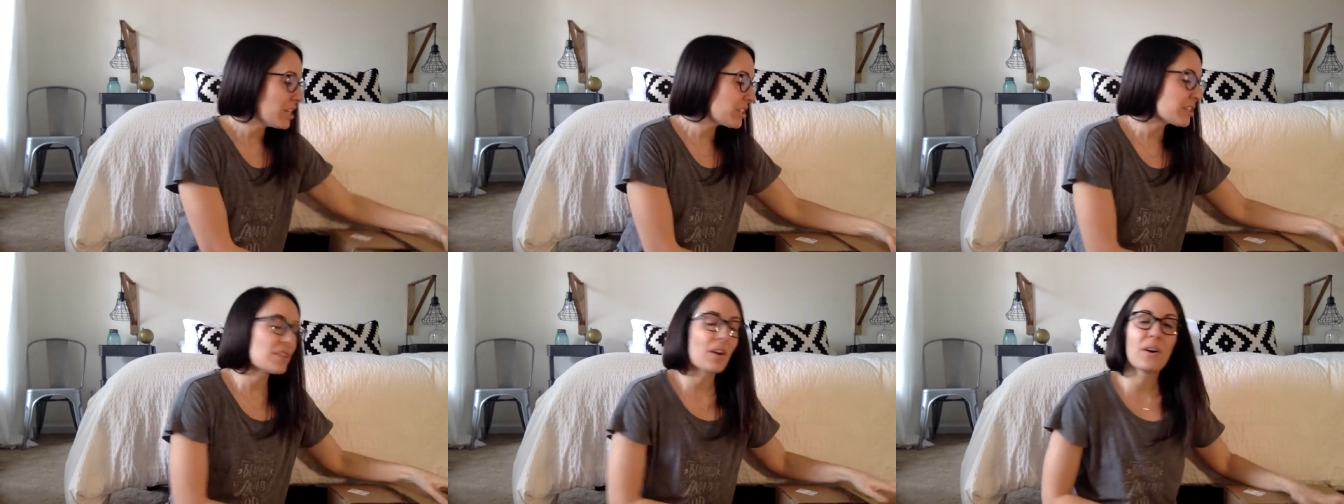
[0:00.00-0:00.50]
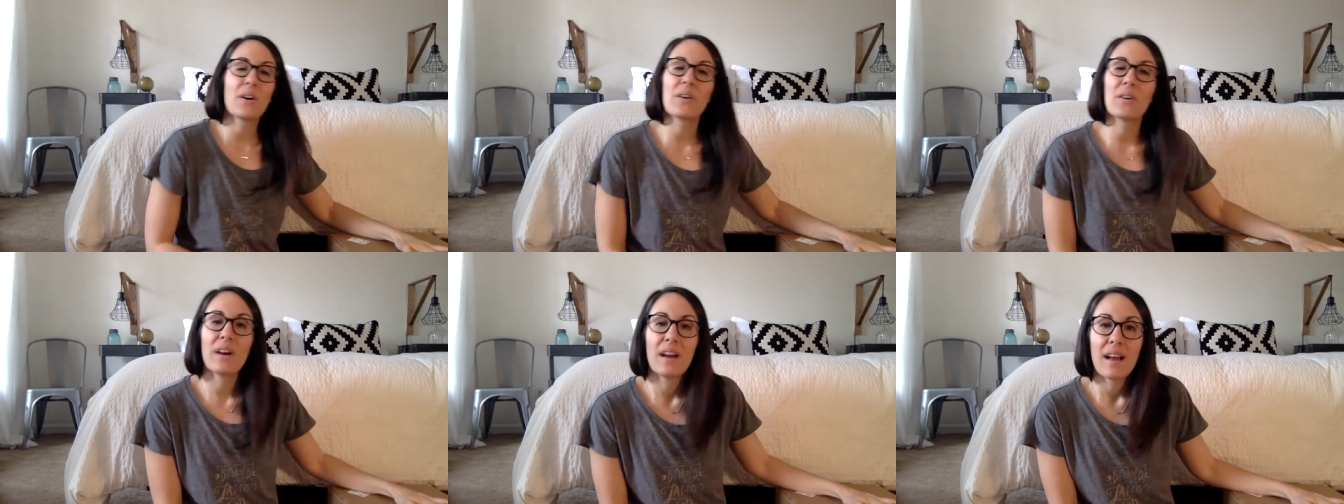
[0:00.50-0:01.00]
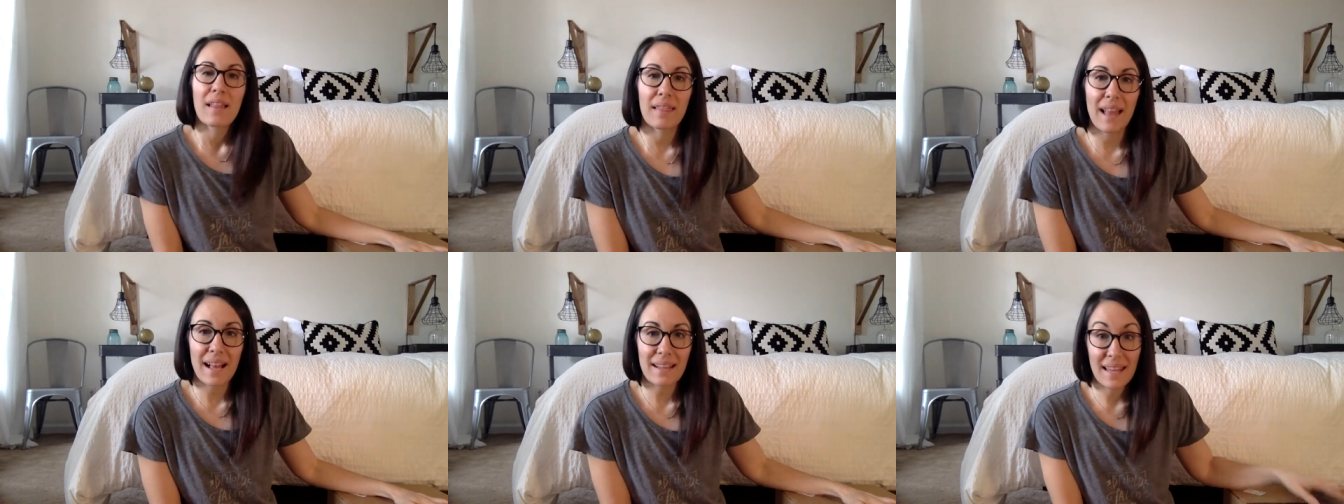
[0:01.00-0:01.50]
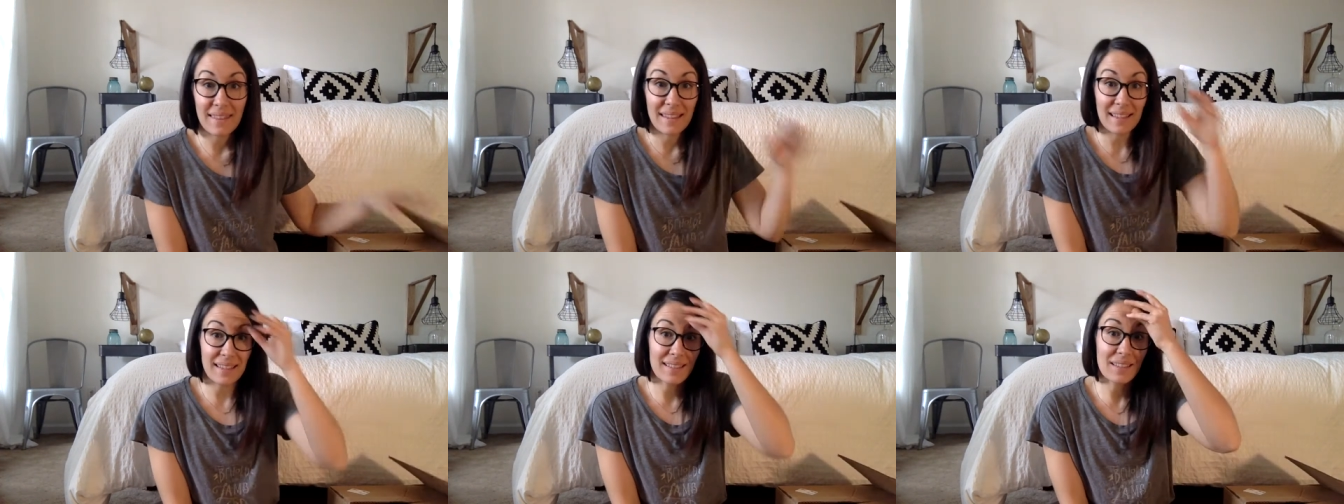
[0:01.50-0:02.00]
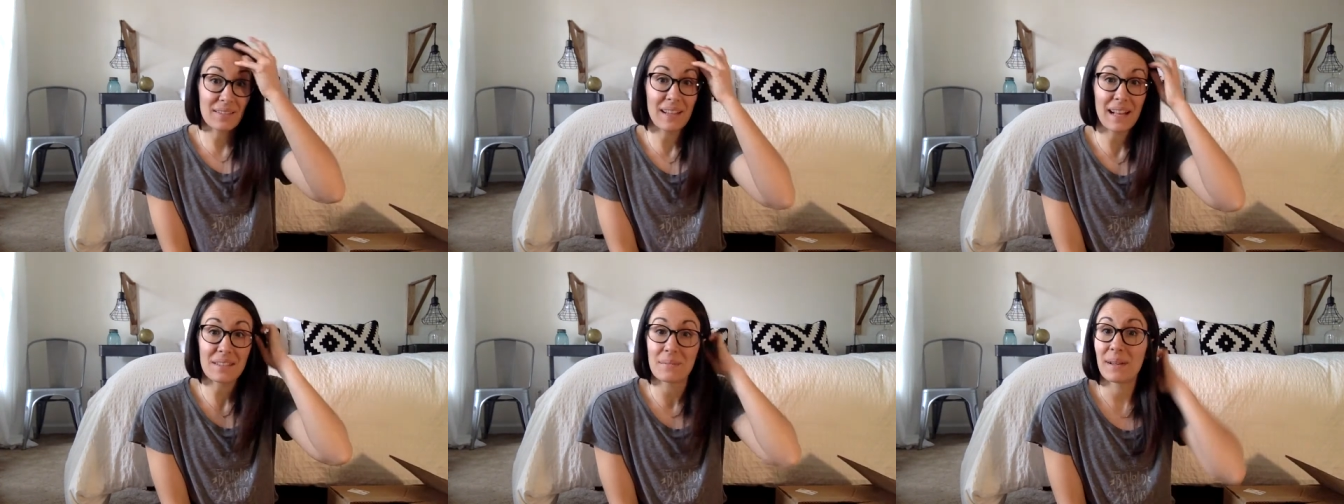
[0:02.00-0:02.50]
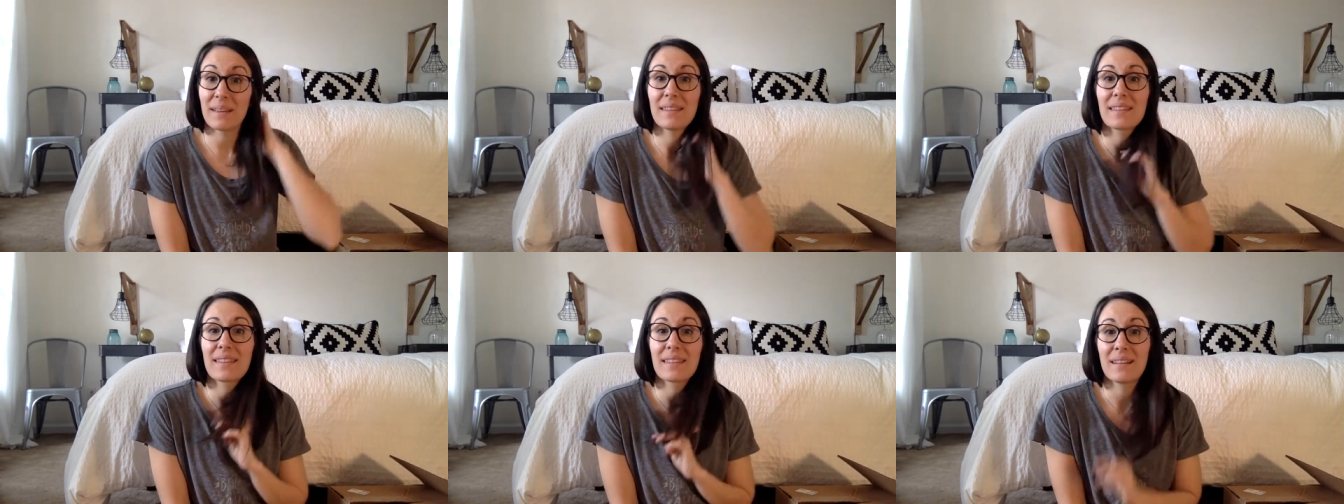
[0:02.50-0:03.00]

So at the end of last month,